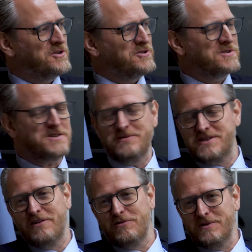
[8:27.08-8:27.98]
produce sort
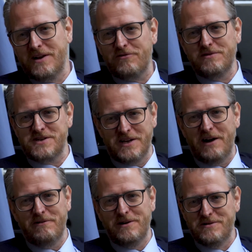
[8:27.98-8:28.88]
of several different
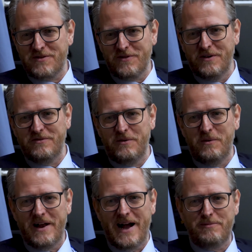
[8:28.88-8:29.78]
scenarios for, for
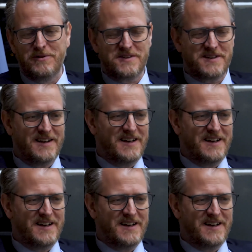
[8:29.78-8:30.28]
what happens.